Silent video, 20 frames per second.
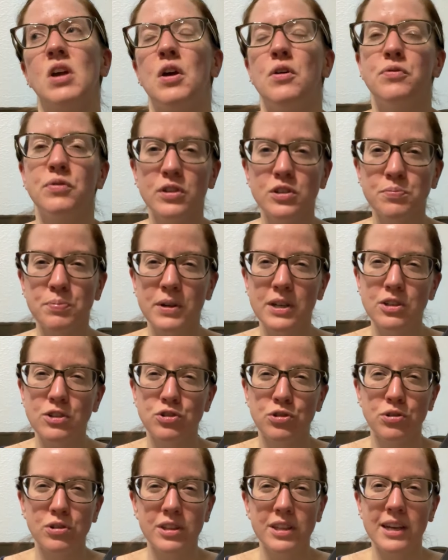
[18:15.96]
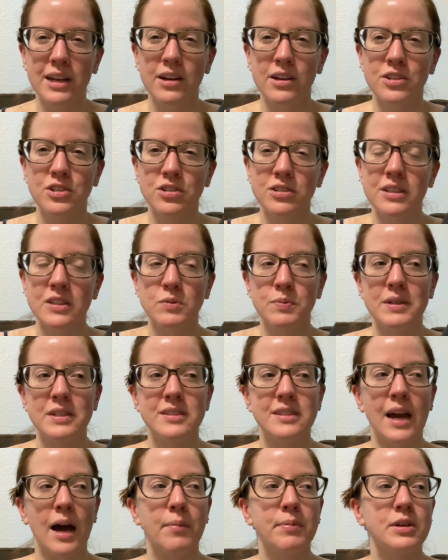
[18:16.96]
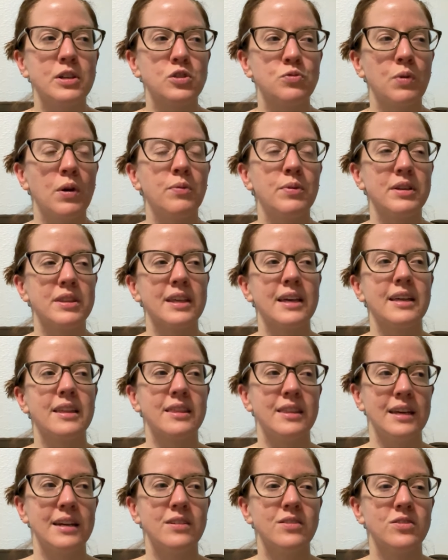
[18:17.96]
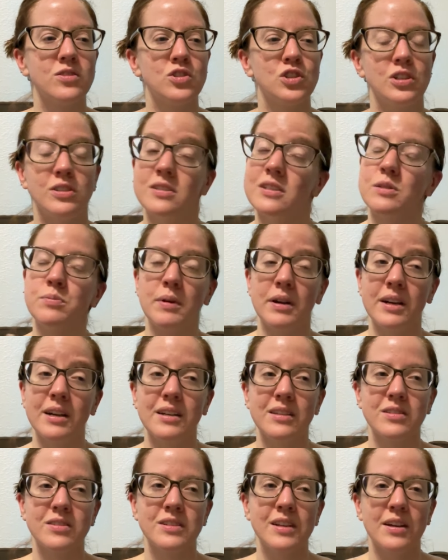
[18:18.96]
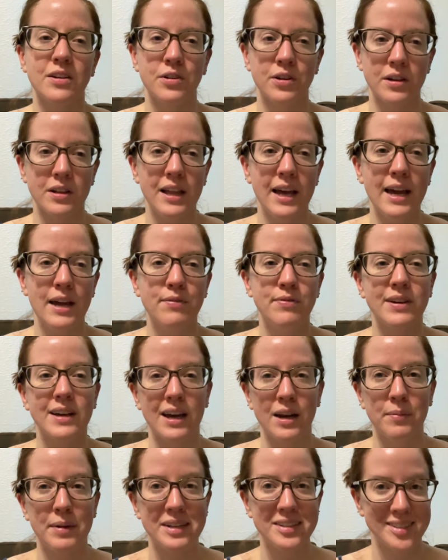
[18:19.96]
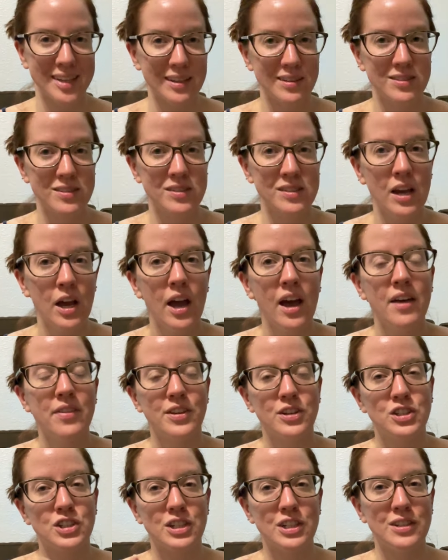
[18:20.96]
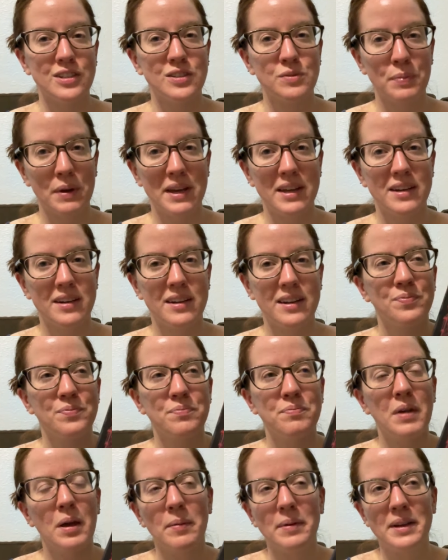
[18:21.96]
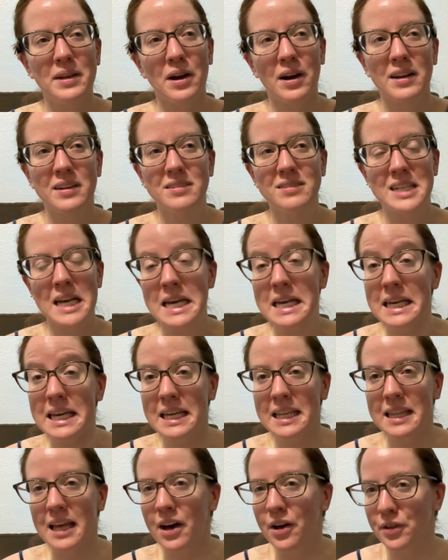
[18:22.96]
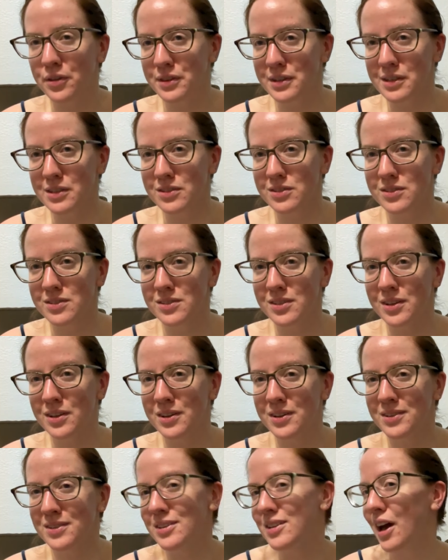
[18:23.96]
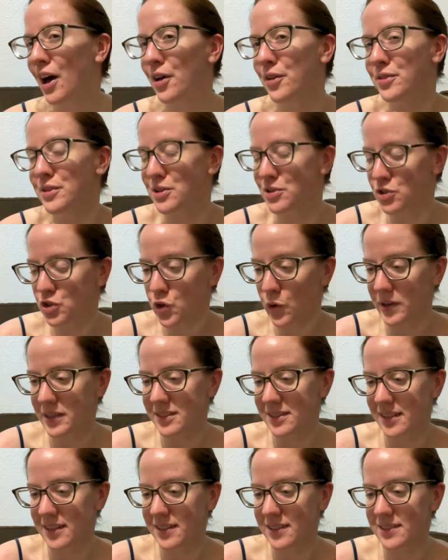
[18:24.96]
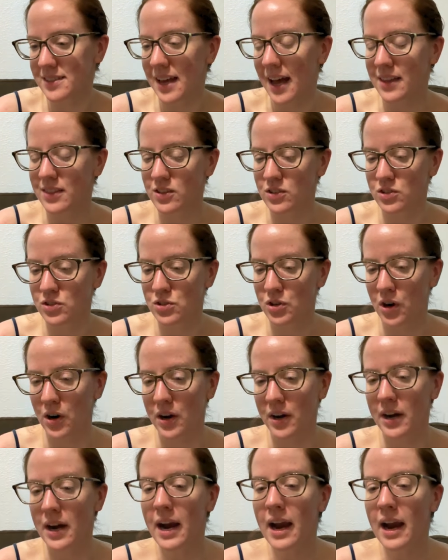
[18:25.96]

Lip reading: pretty true to the character that's been established, what with like things she's experienced in her life. It kind of makes sense that she's been maybe not taking the healthiest choices at the start.